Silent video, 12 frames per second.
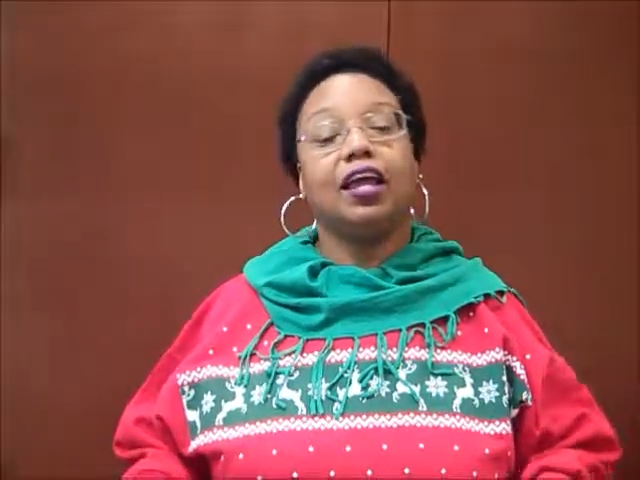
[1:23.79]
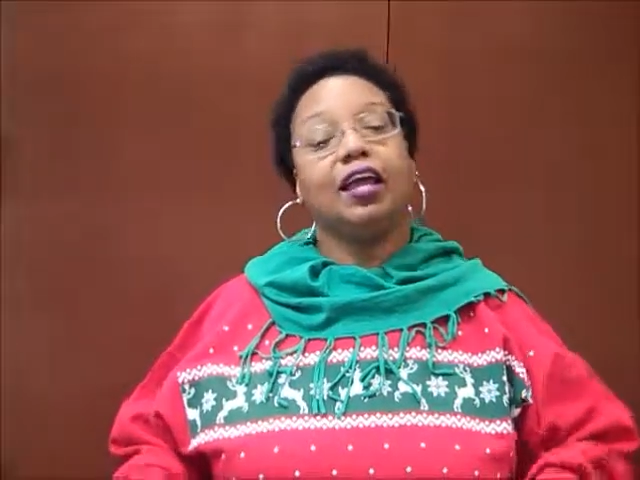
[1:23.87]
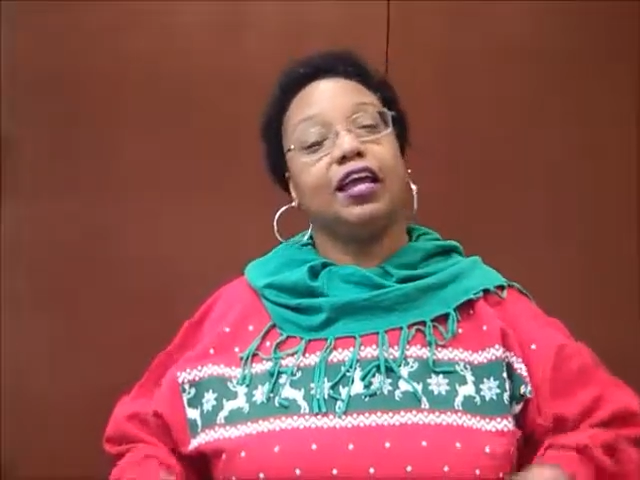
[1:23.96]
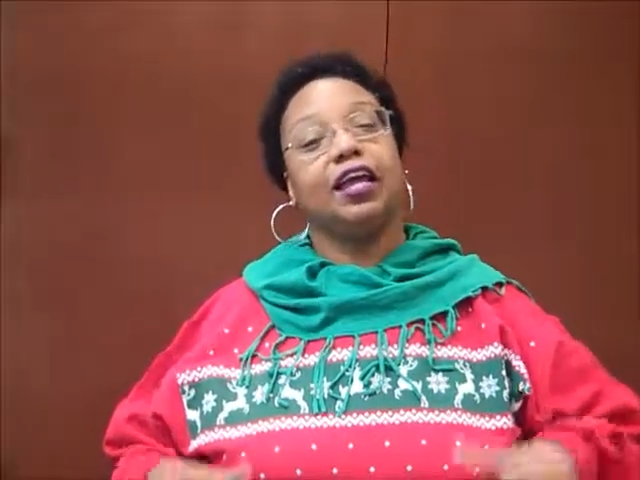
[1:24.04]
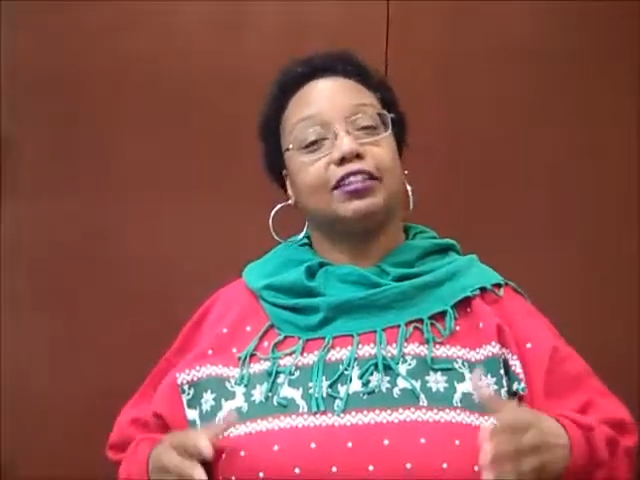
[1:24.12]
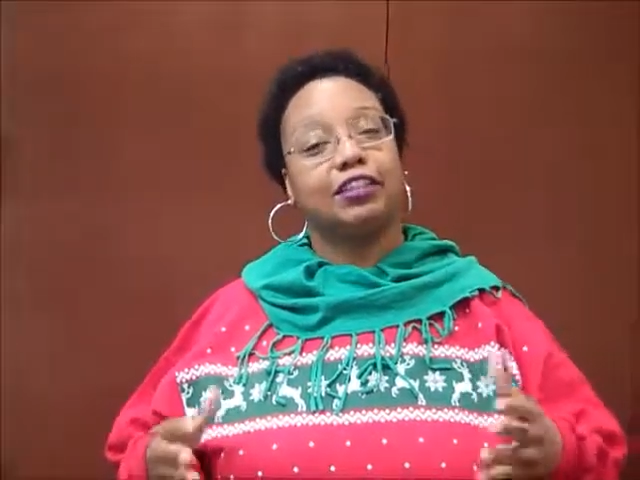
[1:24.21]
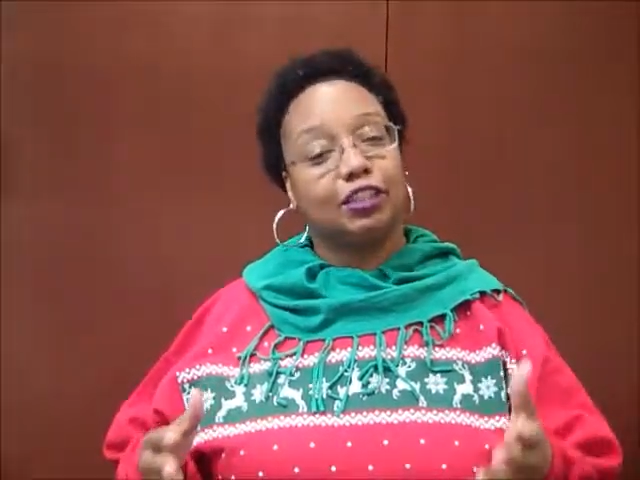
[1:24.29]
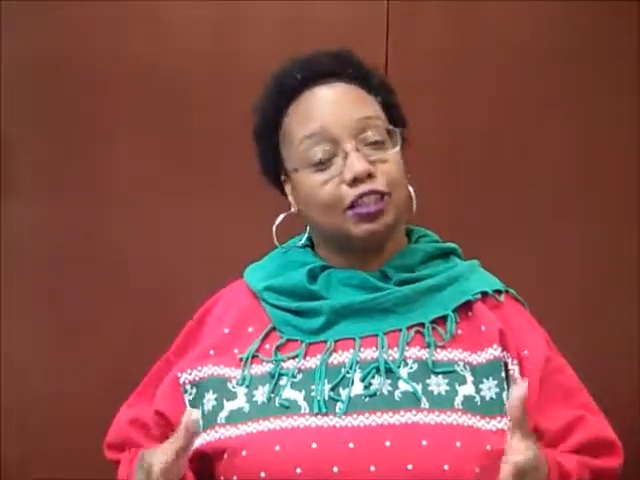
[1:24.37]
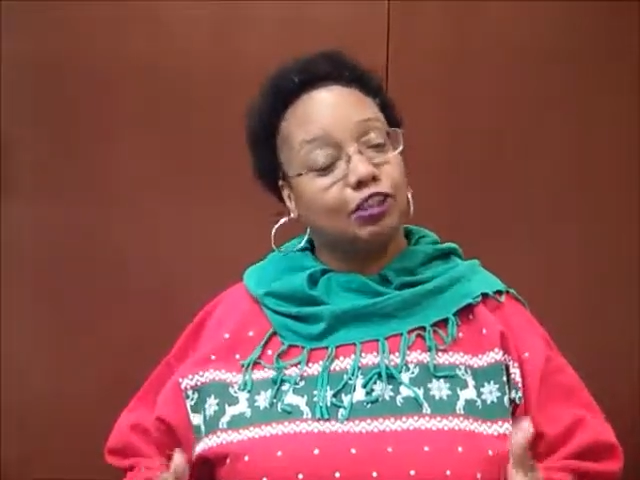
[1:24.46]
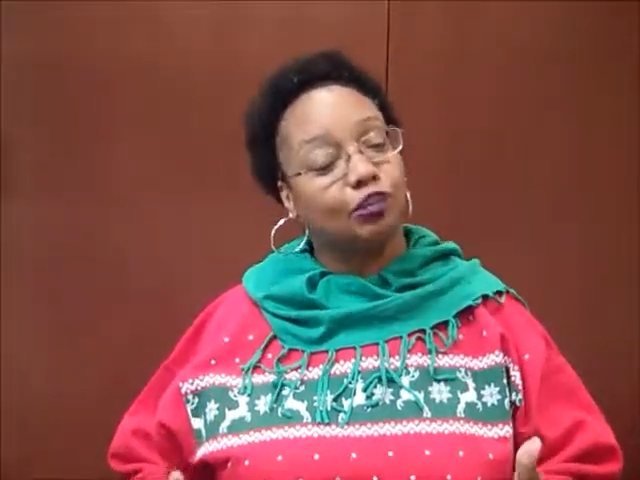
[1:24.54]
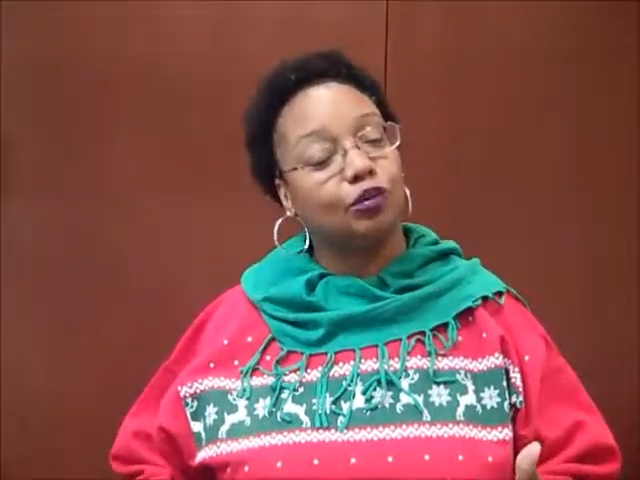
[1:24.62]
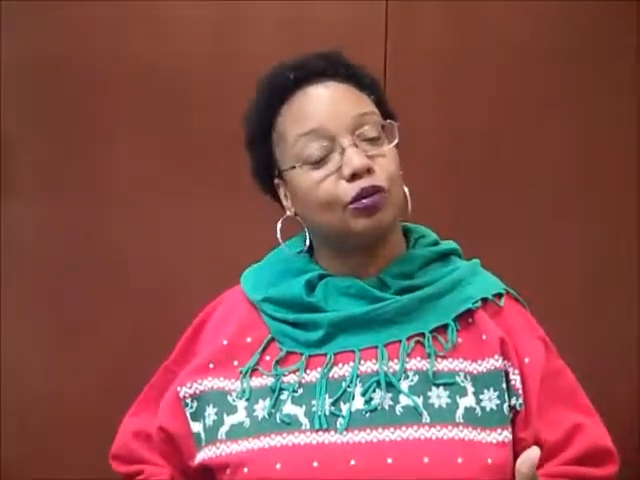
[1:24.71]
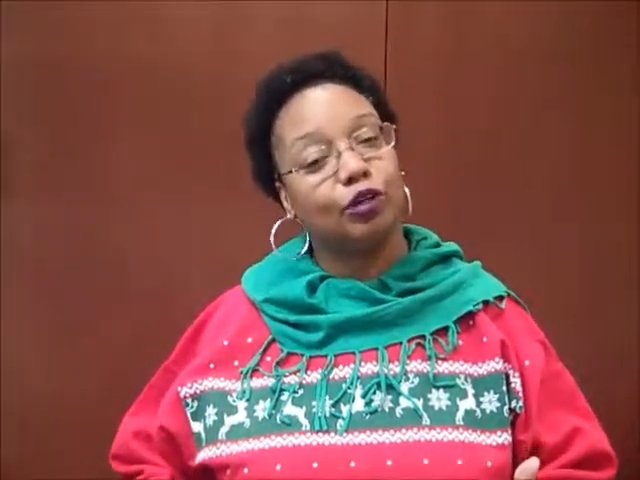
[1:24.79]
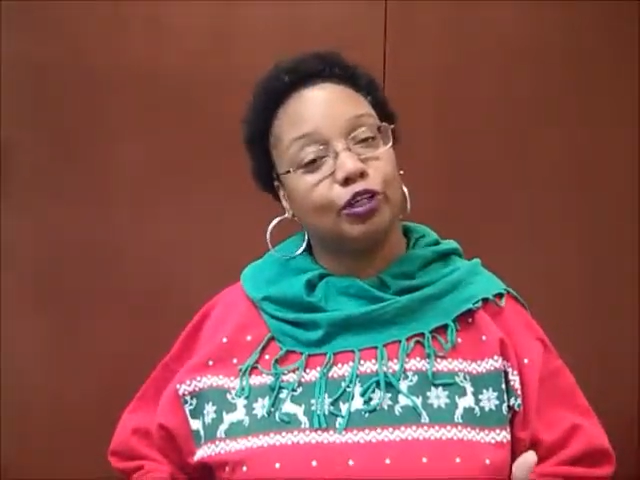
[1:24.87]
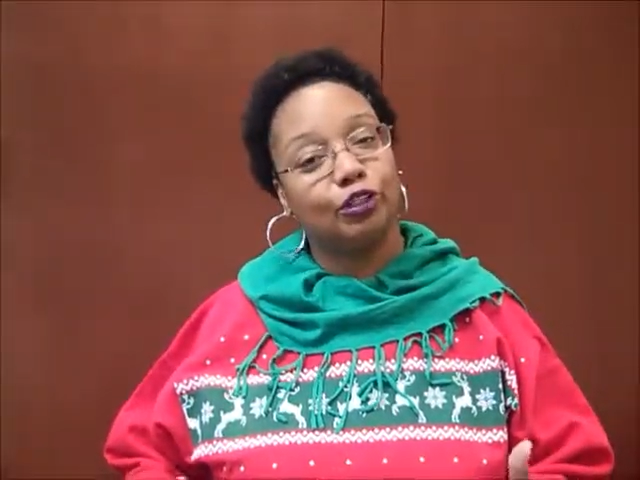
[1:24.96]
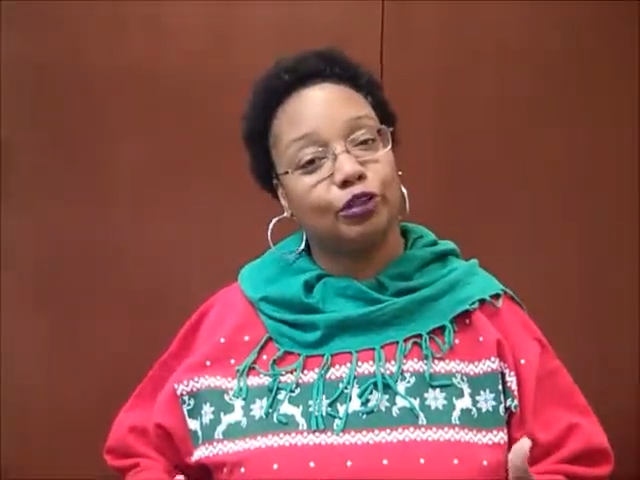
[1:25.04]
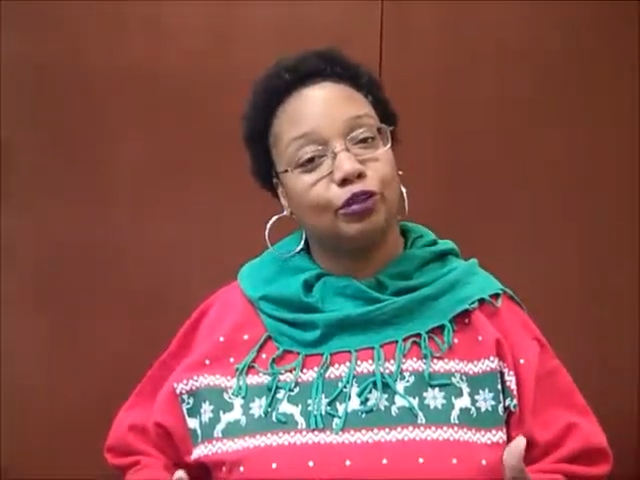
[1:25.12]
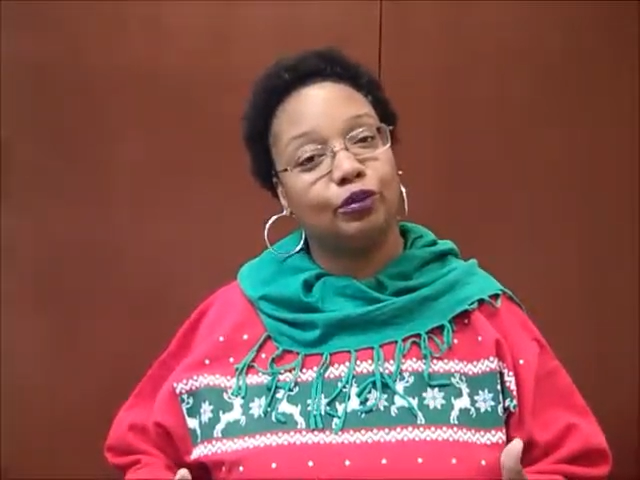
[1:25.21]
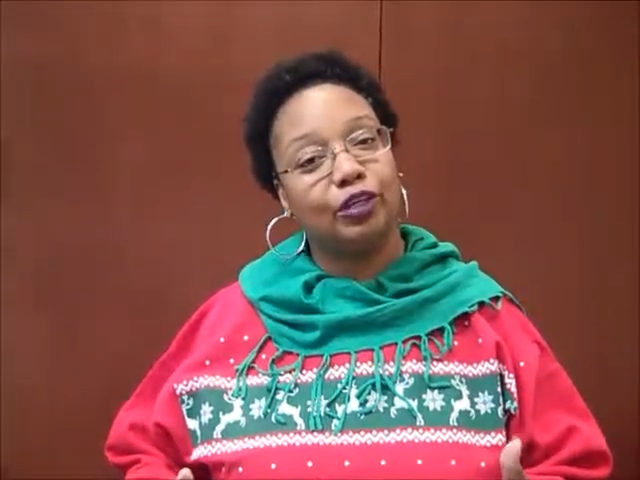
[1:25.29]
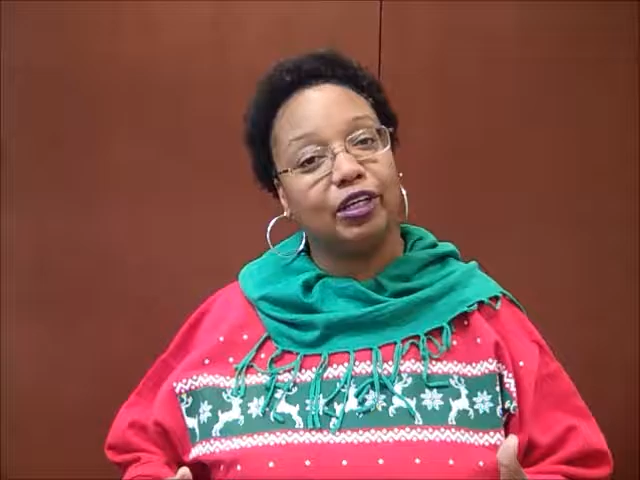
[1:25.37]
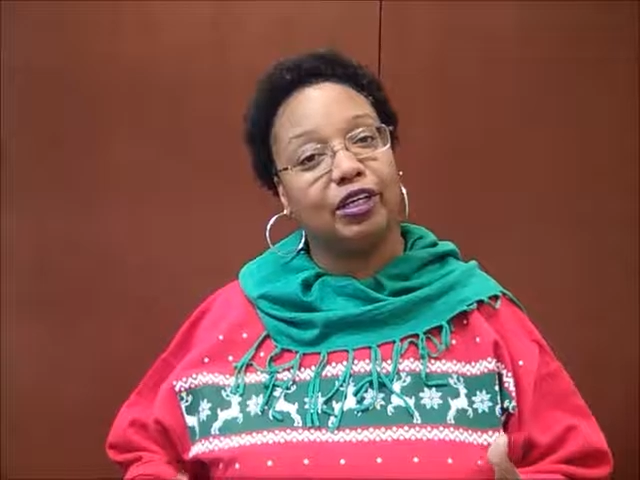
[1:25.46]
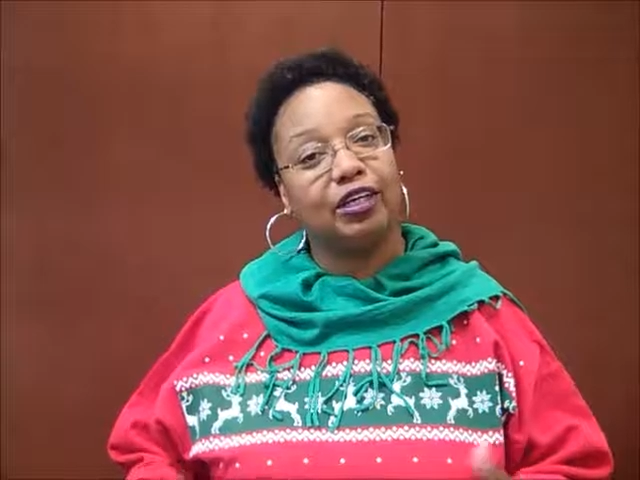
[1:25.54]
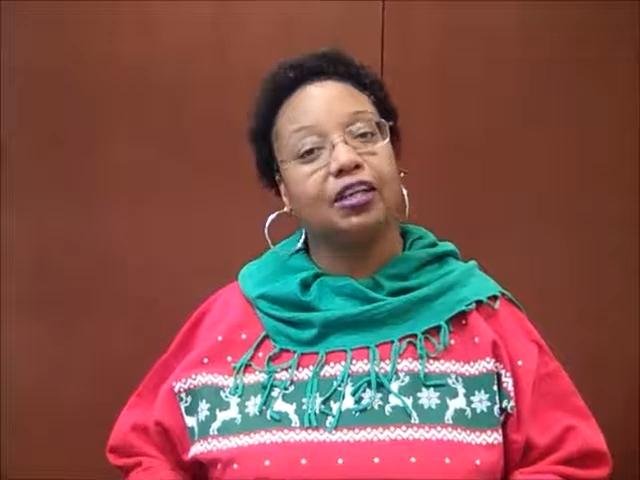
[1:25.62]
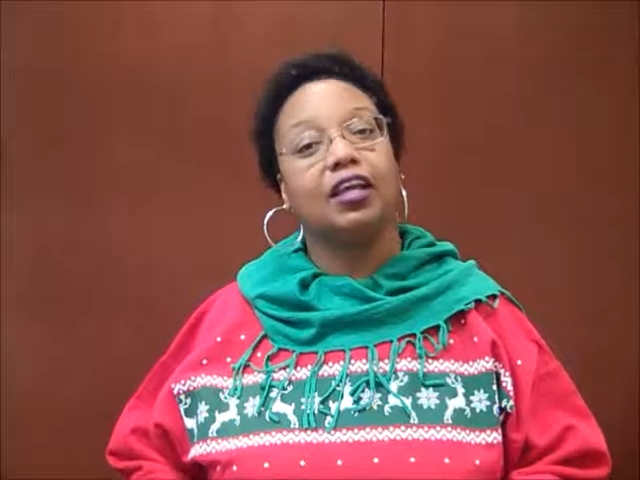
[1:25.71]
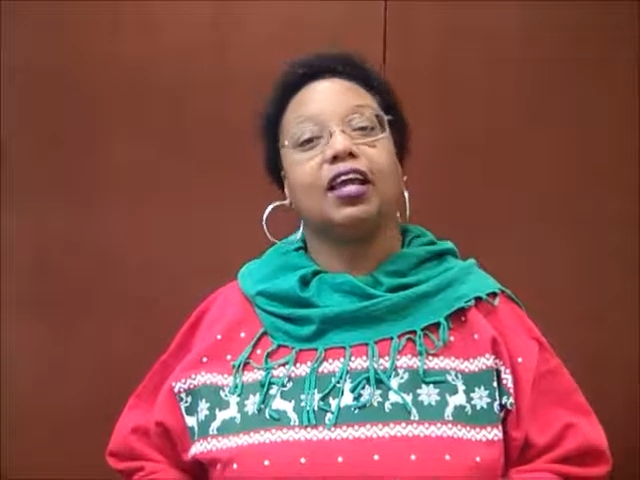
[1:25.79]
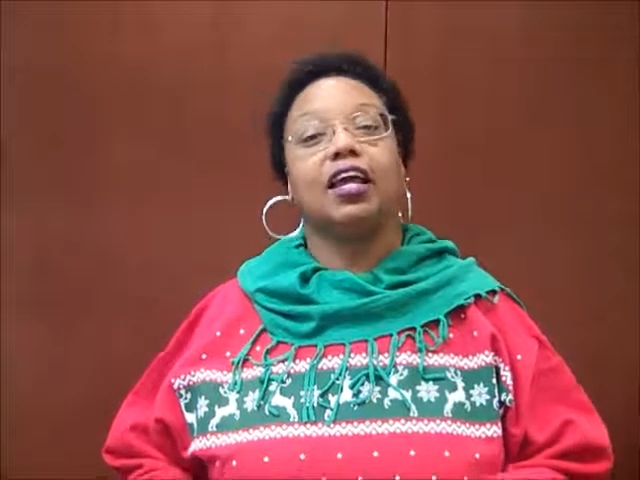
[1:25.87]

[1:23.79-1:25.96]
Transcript: It has a good story to it.